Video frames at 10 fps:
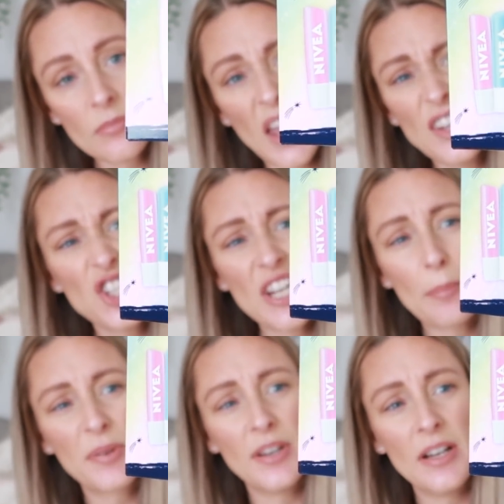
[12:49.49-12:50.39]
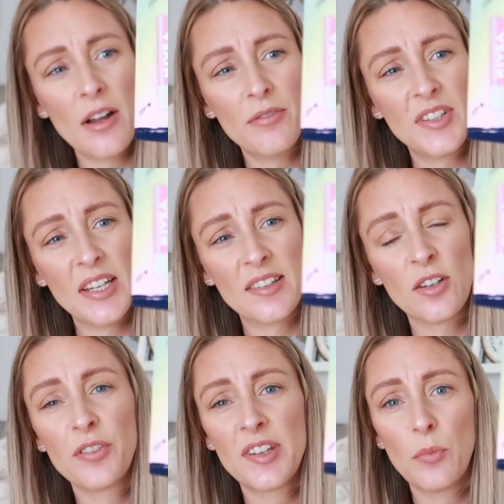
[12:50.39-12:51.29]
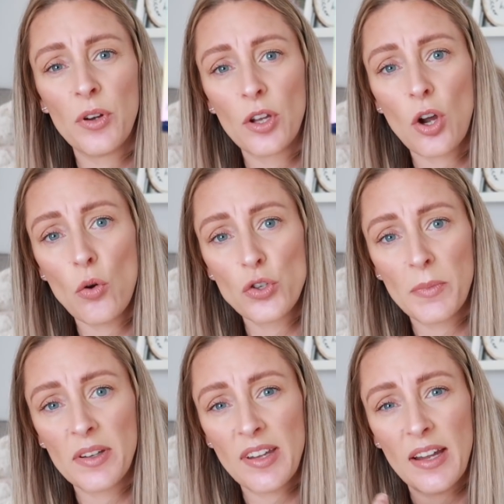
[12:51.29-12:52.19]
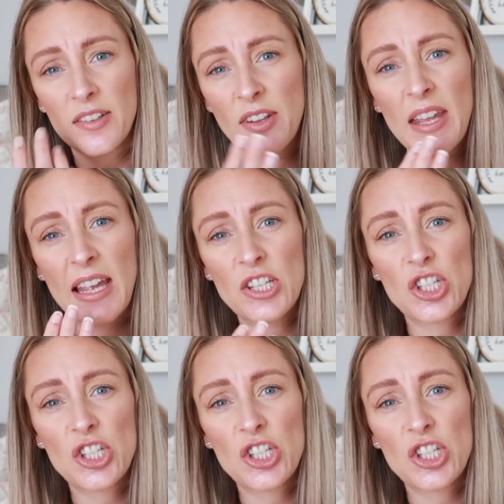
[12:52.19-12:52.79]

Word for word: and she absolutely loves these. And obviously we're in the colder months here, so they get